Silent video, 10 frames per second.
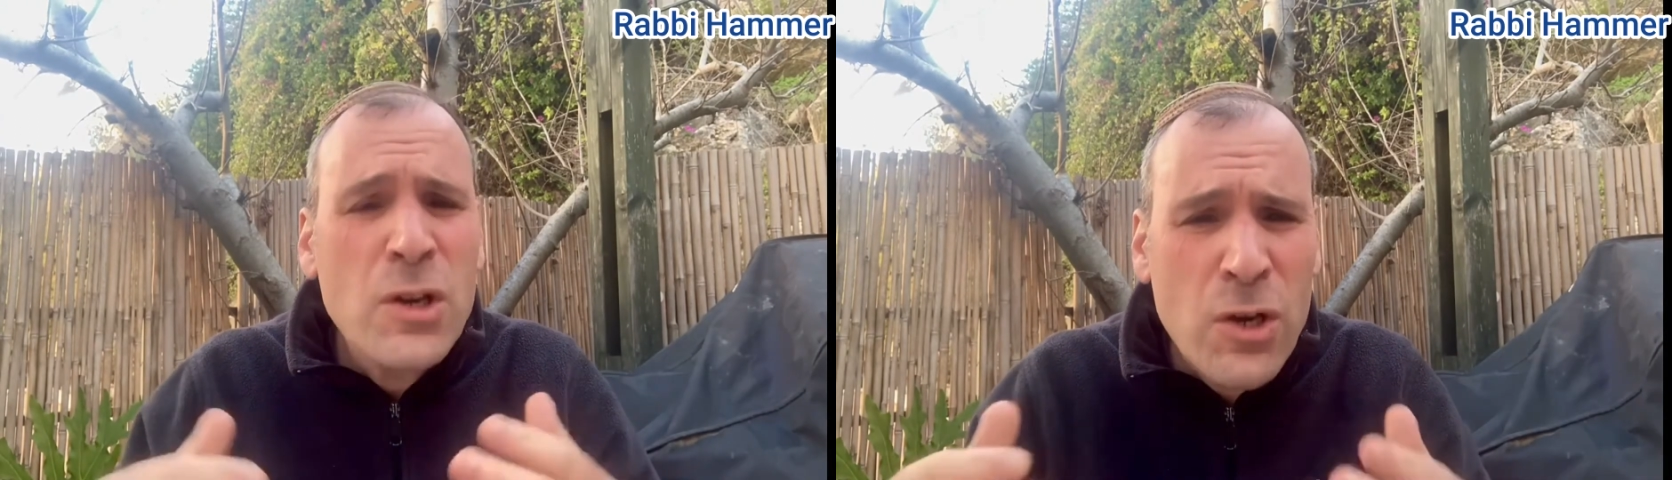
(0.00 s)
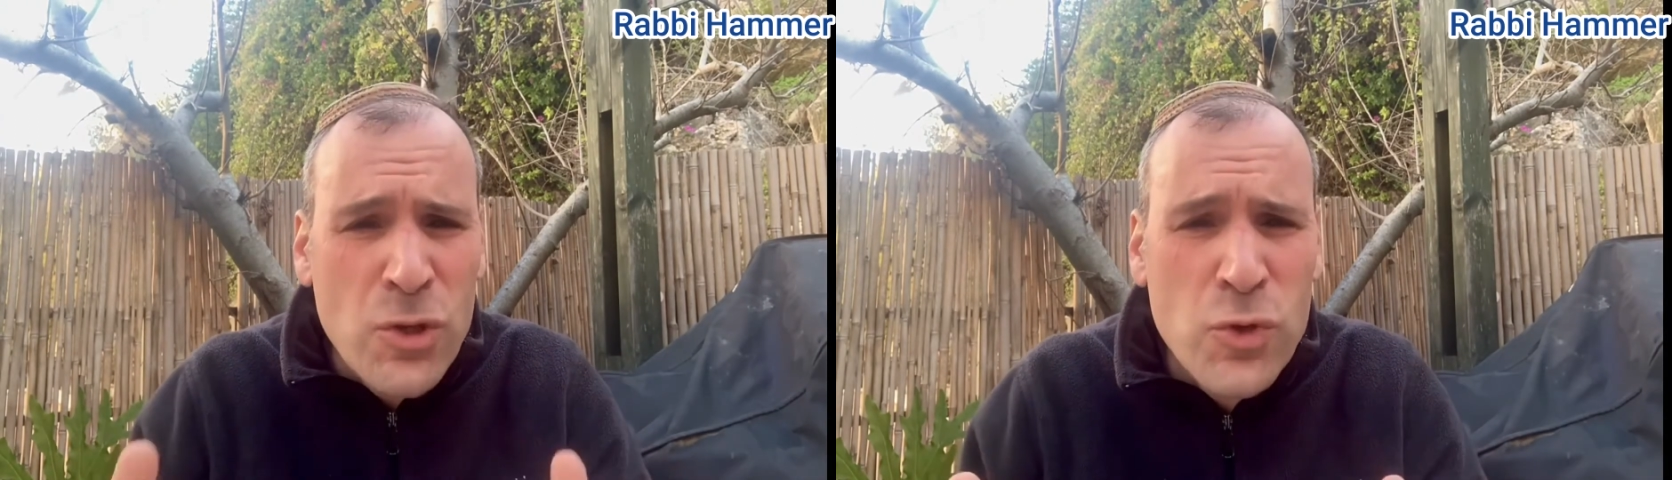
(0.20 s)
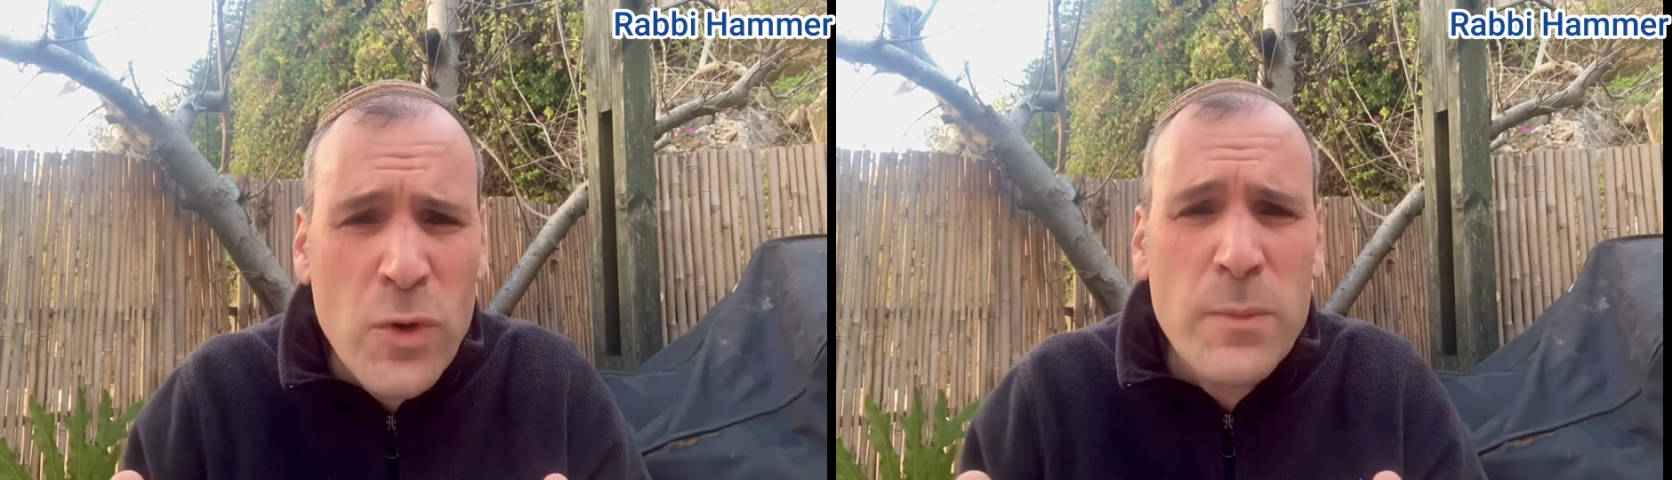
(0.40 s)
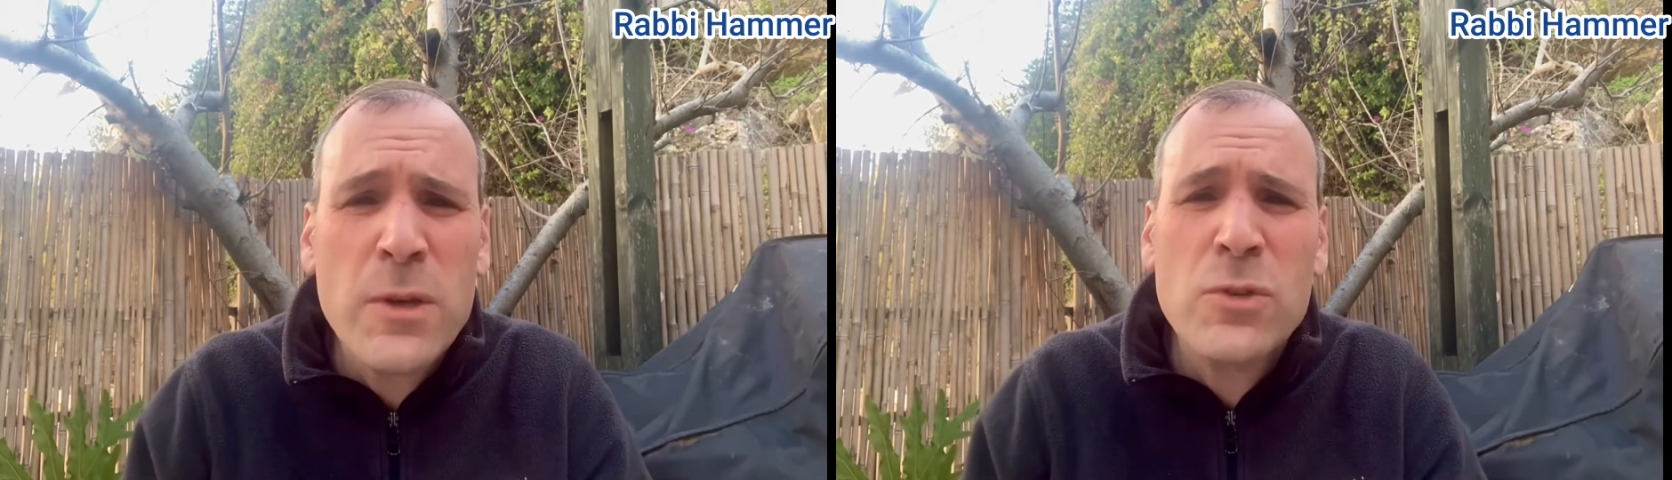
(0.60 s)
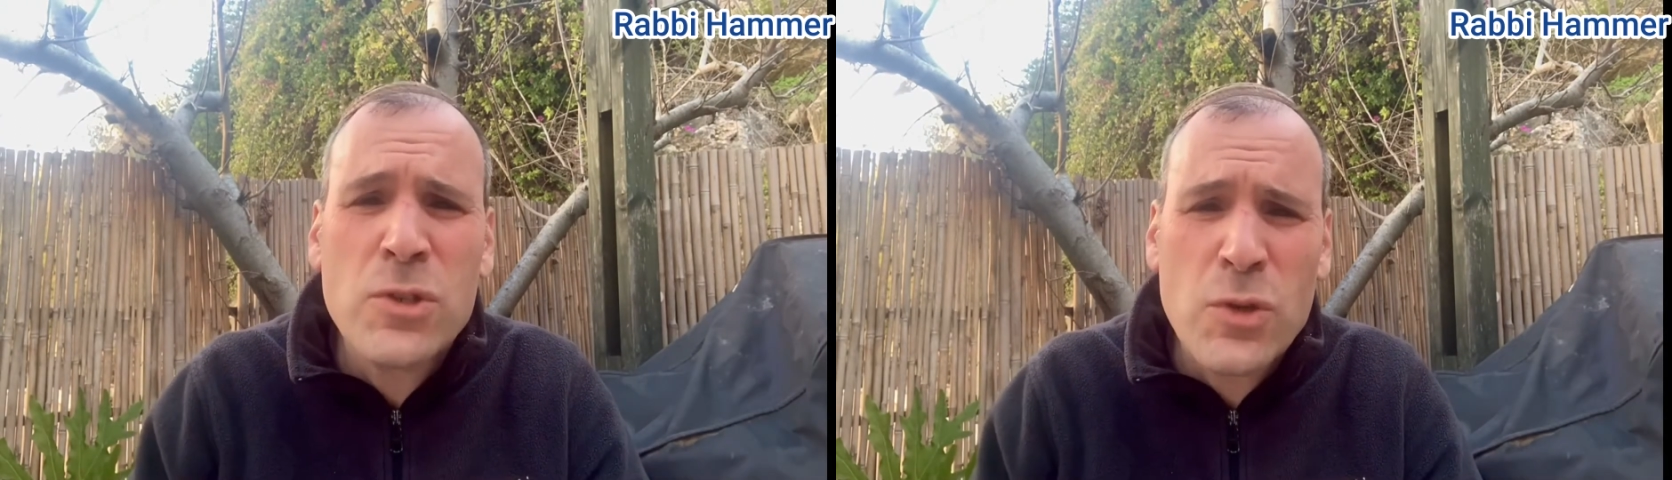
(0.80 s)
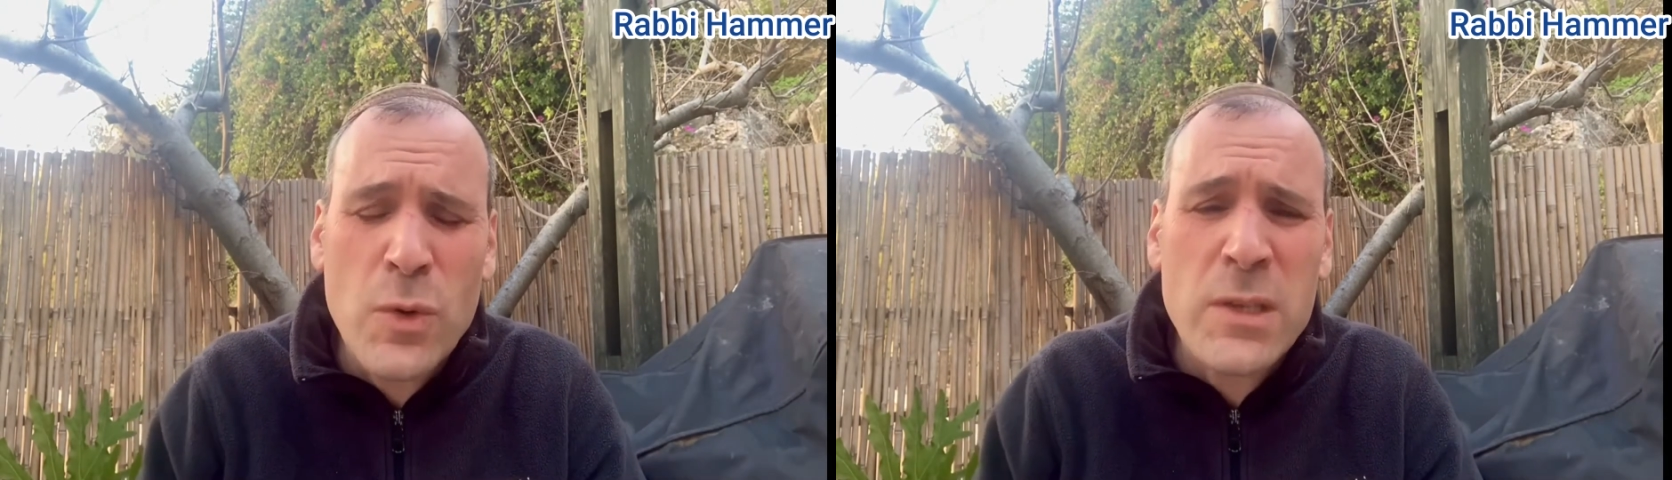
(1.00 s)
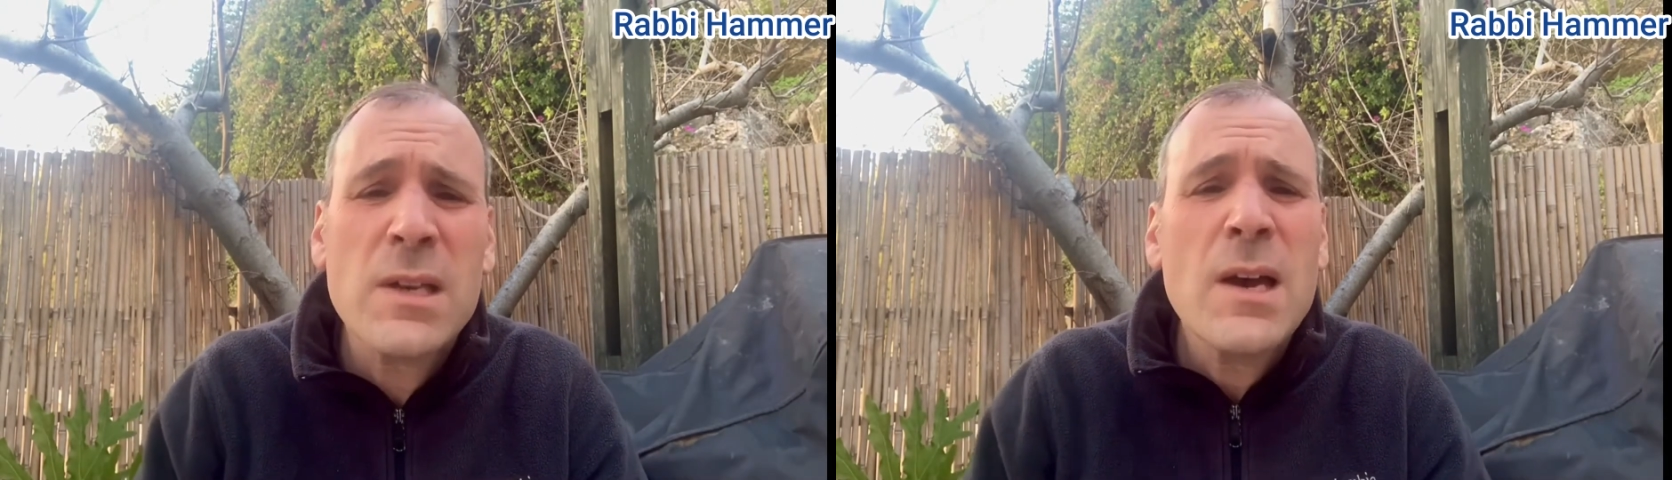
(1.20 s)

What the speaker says: contribute to it,